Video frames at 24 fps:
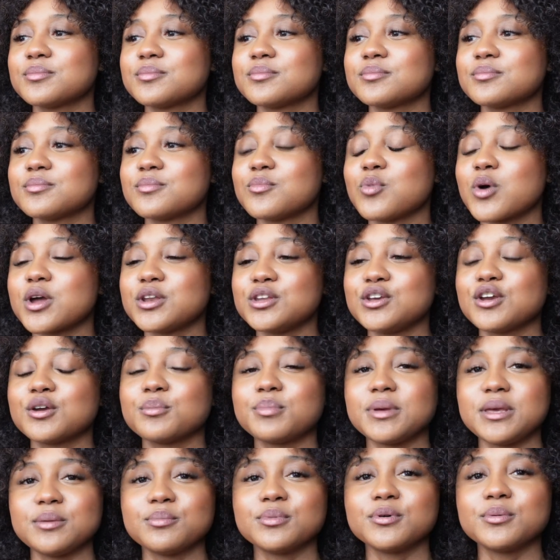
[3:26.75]
when you're
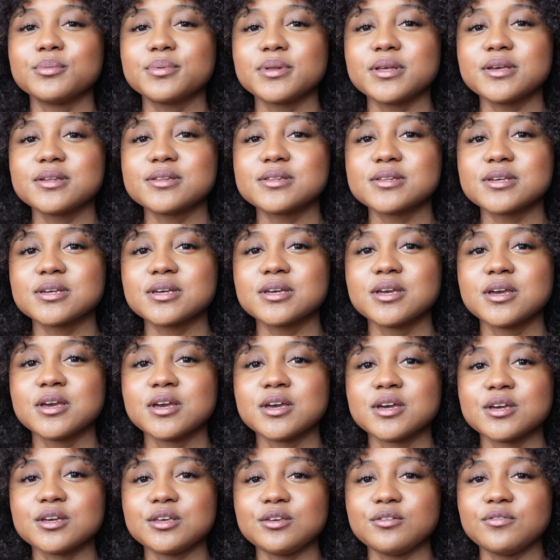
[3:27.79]
people pleasing,
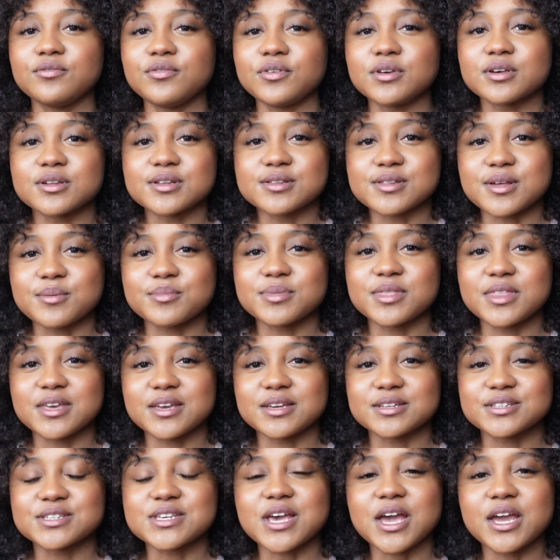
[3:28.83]
you feel
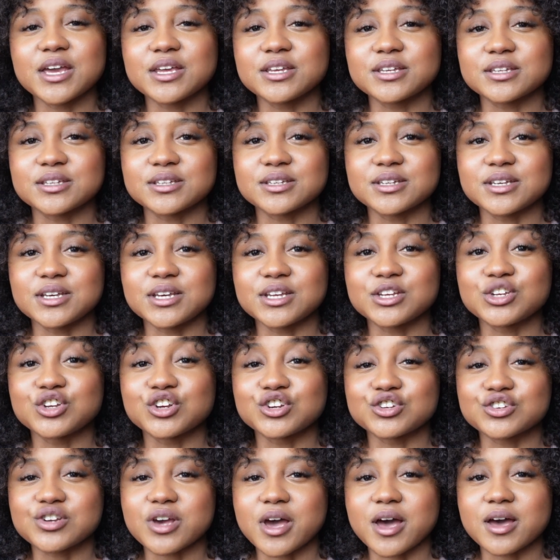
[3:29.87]
something tighten in your
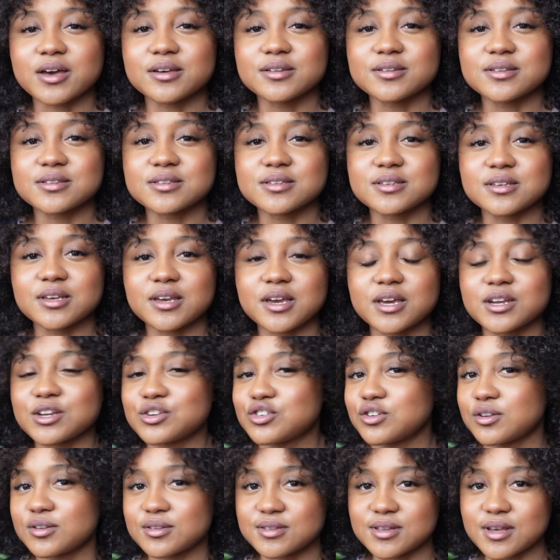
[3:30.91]
chest and it
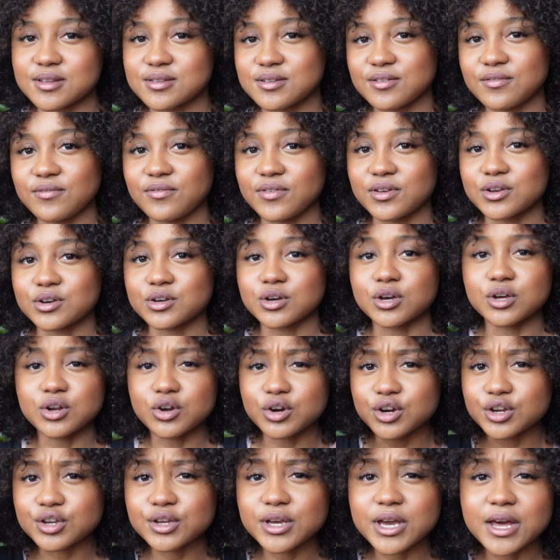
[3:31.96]
just doesn't feel good,
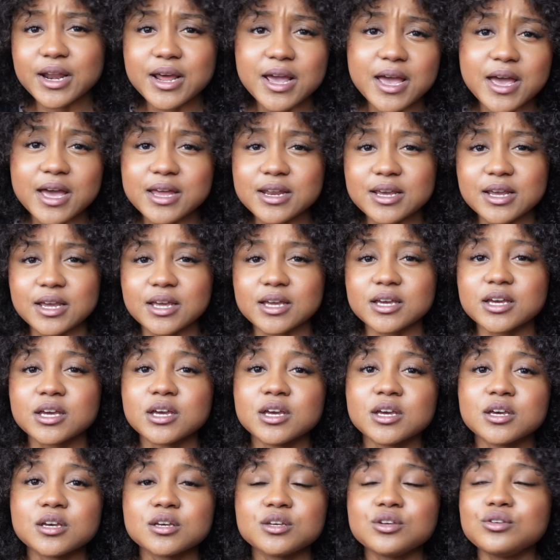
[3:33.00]
or you get a headache,
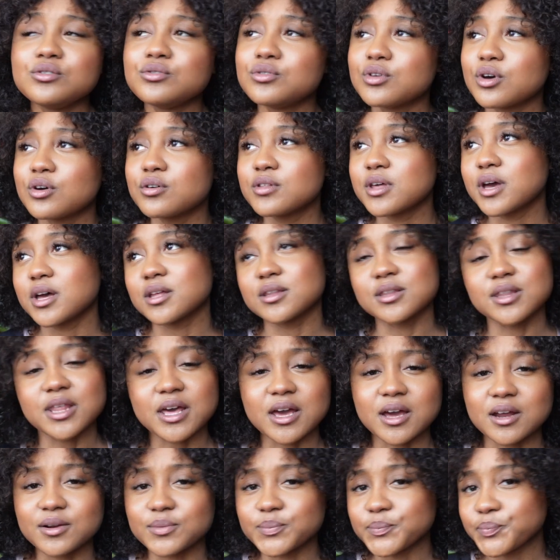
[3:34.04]
you know
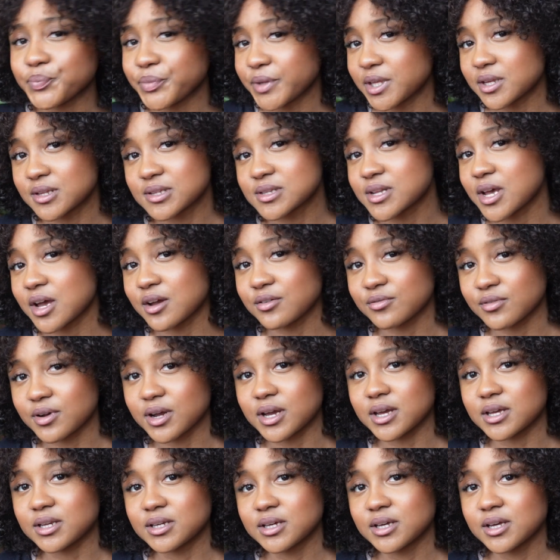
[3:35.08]
that is not
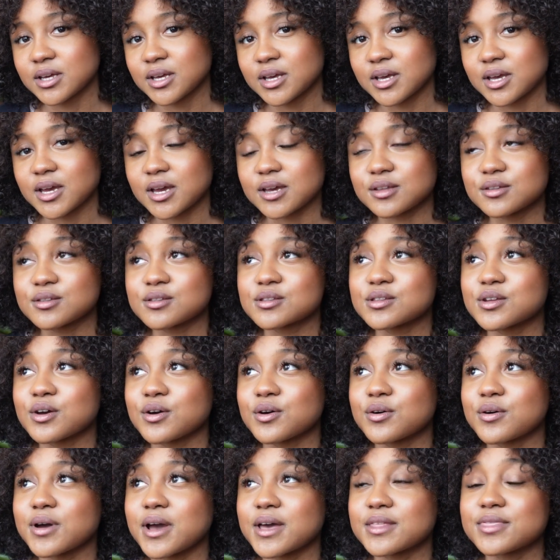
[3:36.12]
right. And
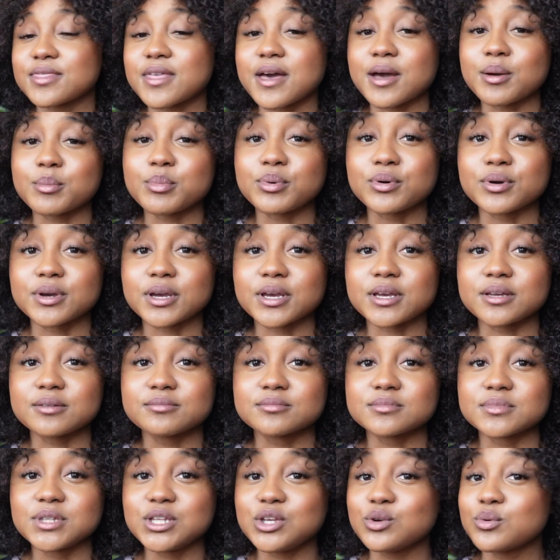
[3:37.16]
so at that point,
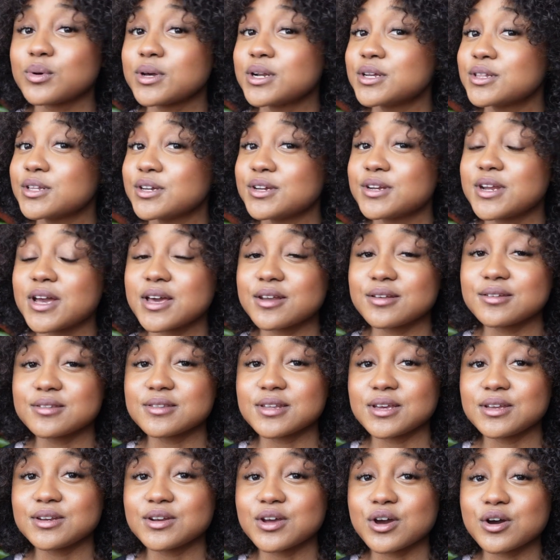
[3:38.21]
you want to learn how to
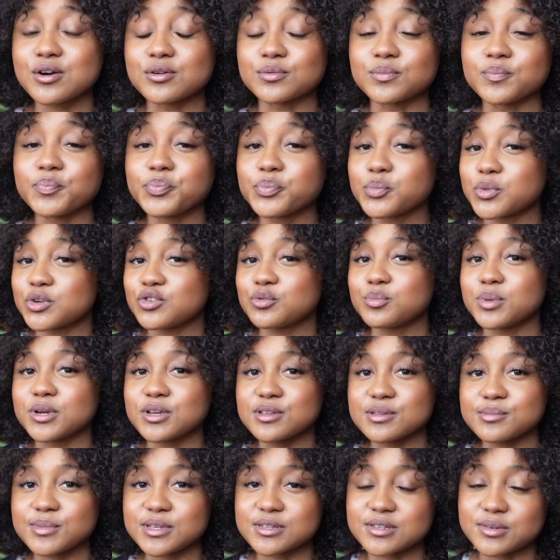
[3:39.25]
say no, which
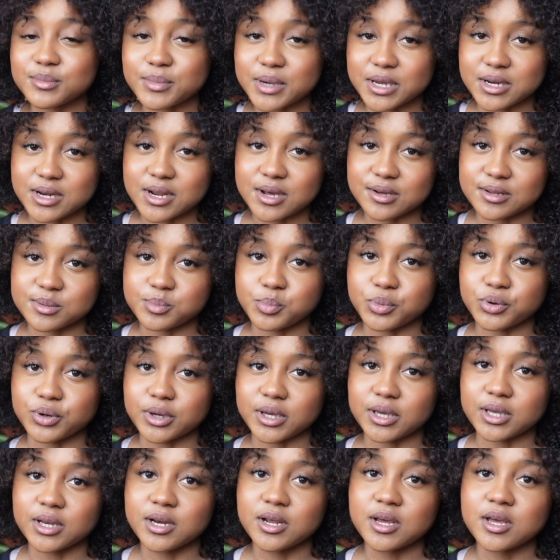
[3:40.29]
brings me to my next
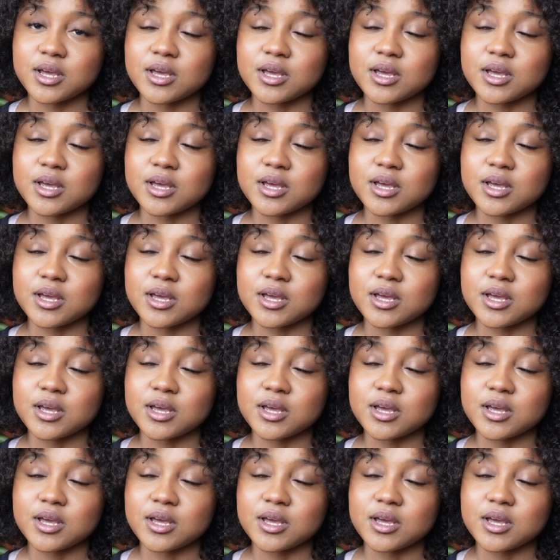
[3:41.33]
point.